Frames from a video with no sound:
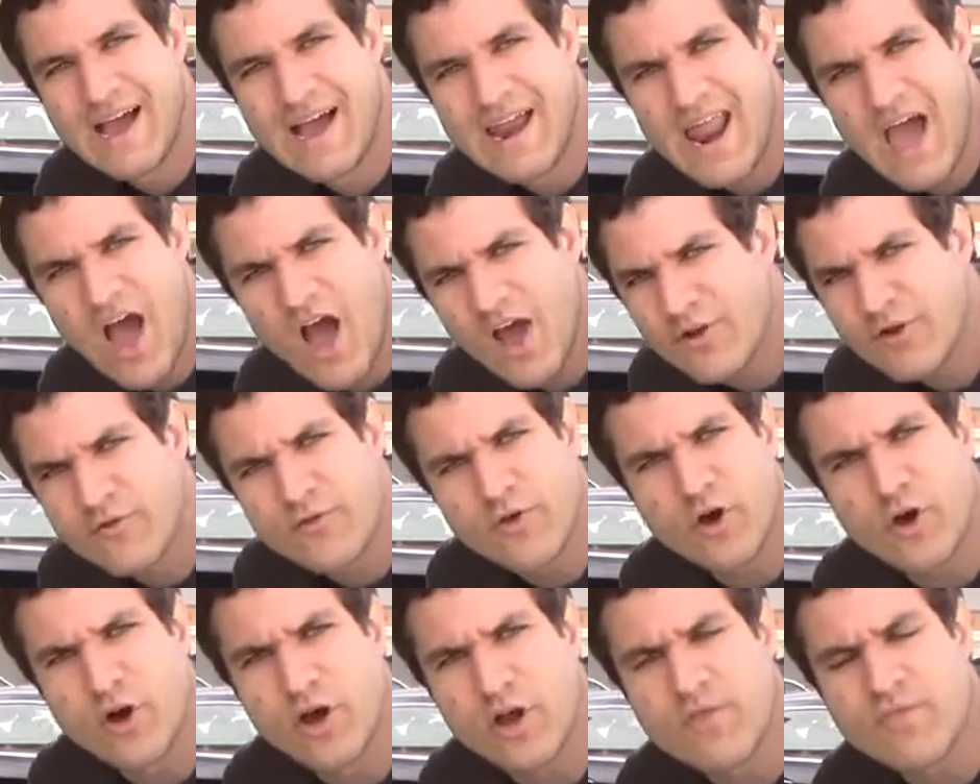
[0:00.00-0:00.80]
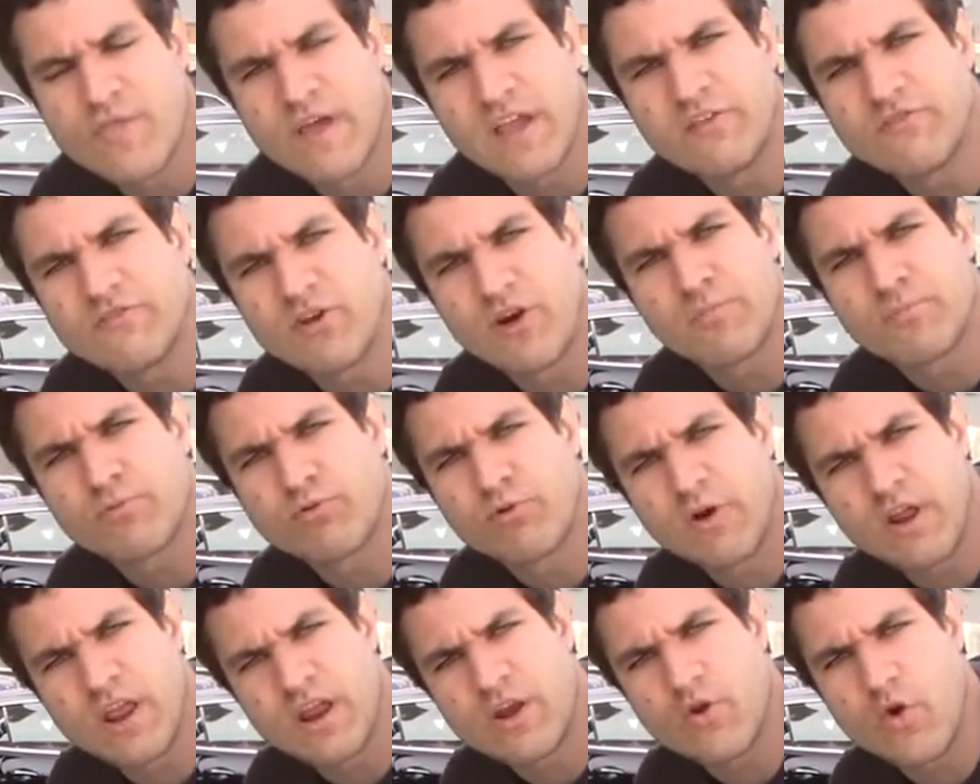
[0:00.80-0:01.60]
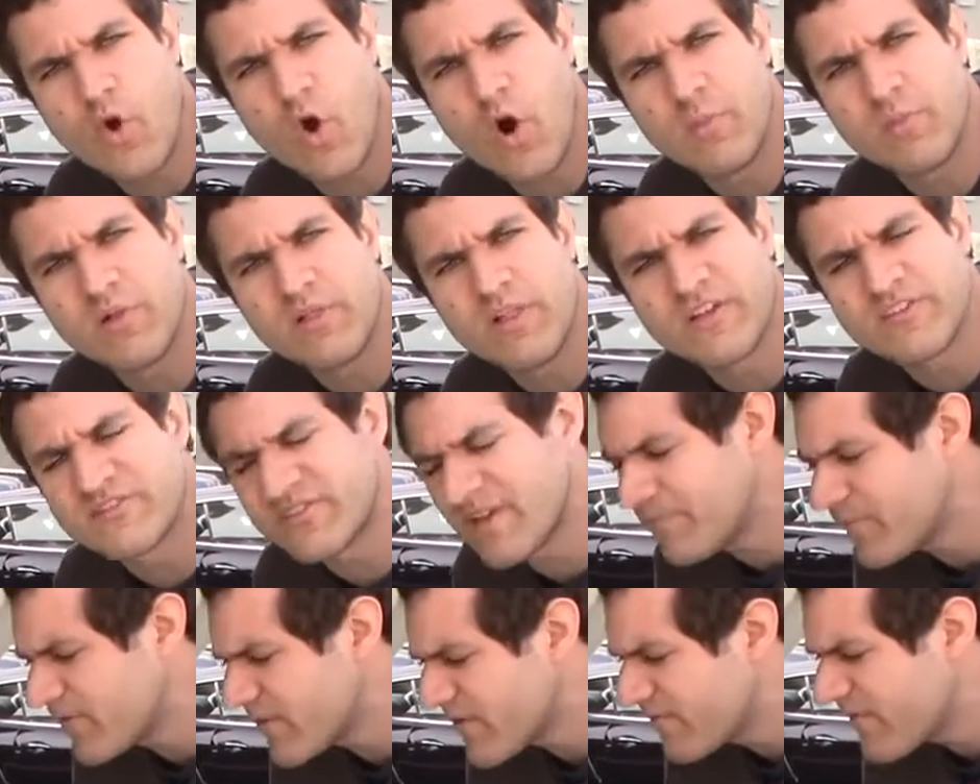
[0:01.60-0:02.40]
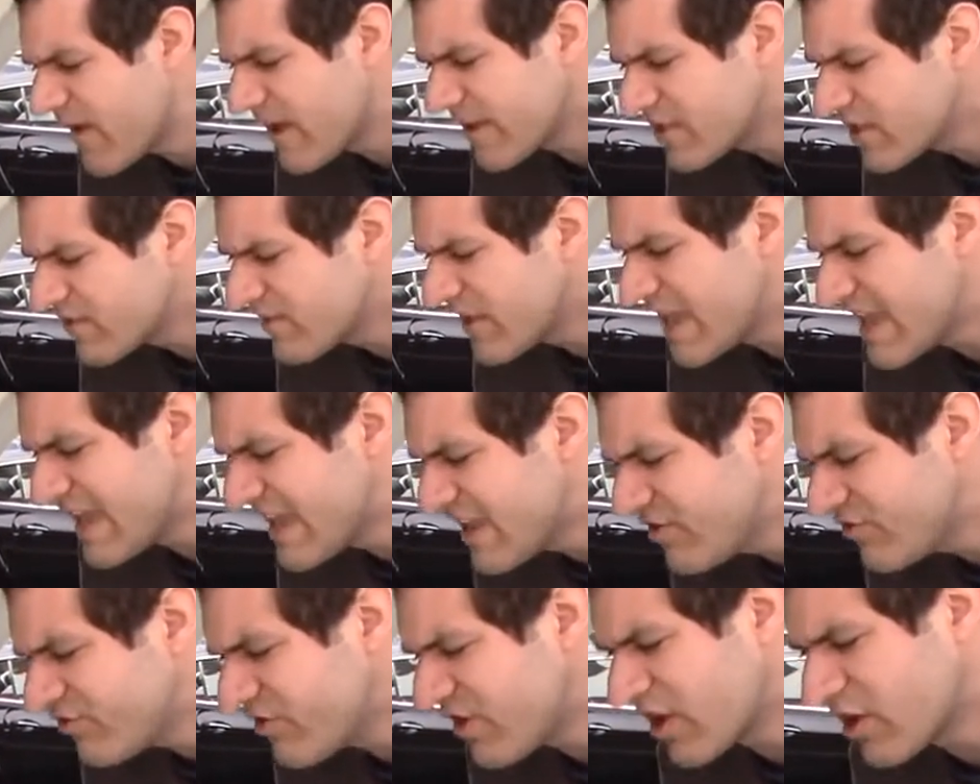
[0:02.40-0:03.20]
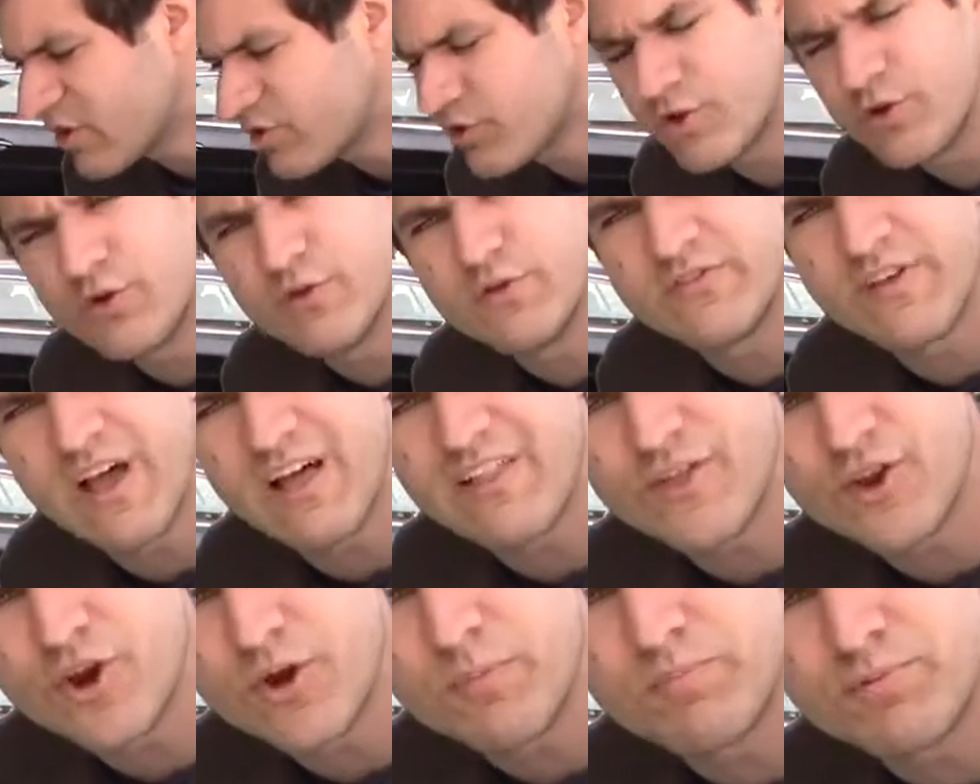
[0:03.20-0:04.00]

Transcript: Now under the hood, things are pretty normal, except for the fact that the engine includes a little